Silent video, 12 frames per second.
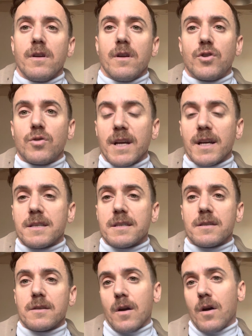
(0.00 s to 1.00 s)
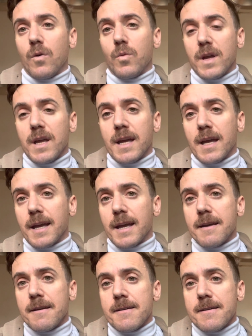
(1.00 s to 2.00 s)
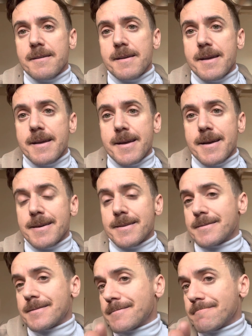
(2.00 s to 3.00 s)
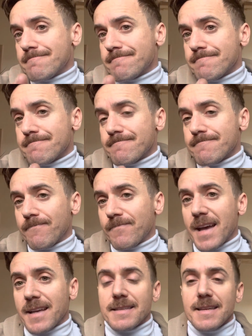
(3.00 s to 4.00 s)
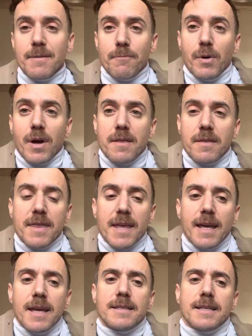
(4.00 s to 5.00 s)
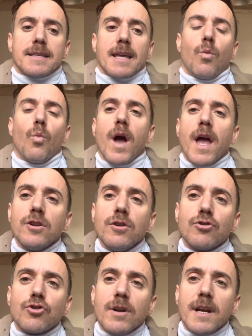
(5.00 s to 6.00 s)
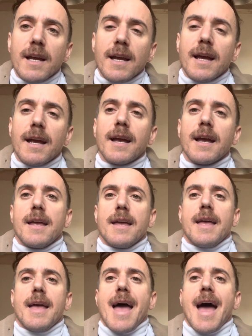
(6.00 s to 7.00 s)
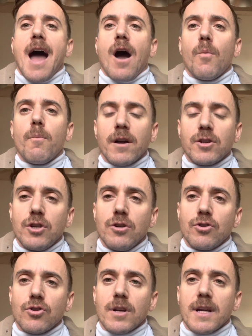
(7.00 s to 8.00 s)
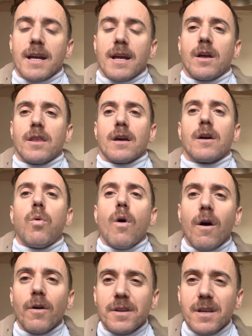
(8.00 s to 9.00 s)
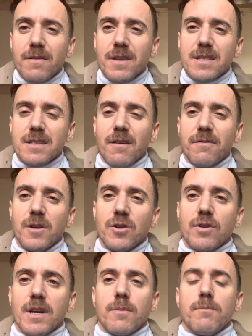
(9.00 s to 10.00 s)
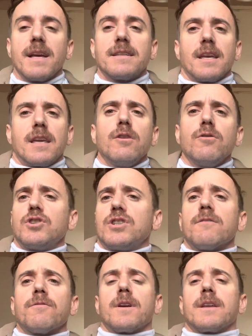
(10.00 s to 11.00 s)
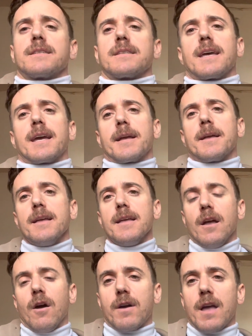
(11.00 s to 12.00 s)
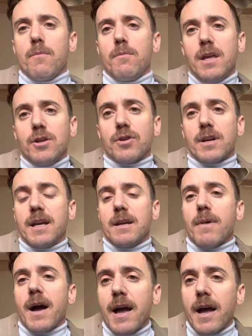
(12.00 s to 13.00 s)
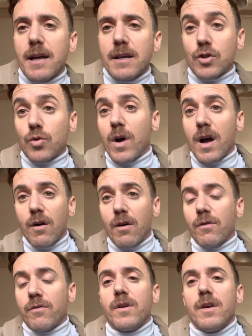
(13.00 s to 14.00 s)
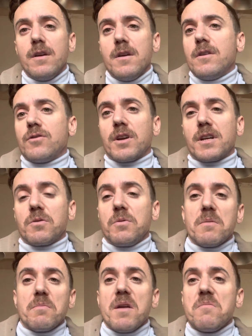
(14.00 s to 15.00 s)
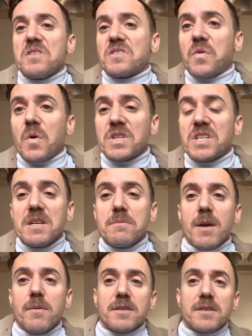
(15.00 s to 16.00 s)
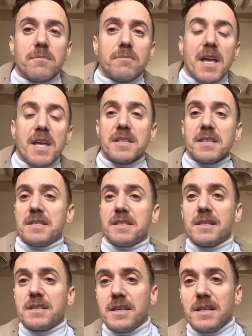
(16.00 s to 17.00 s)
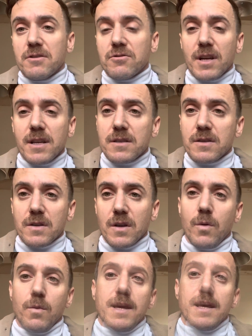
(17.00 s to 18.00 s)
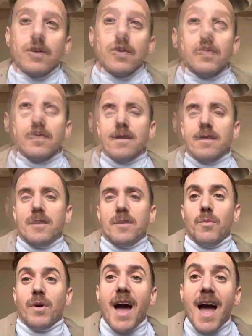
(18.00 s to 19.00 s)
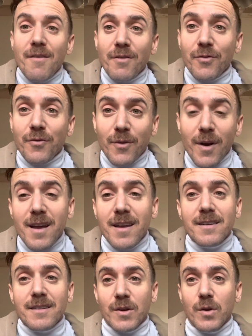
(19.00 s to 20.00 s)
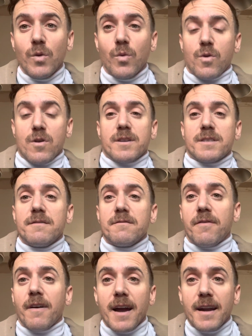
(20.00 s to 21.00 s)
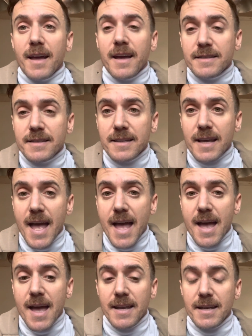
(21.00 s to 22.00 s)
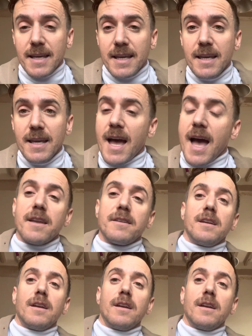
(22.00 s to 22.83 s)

drinks a week, and that's it. But the thing is, it's like when you drink, how much you drink, the quality of the stuff you drink makes a huge difference. Like, okay, me drinking my 12 drinks a week, maybe it's 14, maybe some days it's 16 drinks a week, who knows. But I have a friend who works in finance, and he had to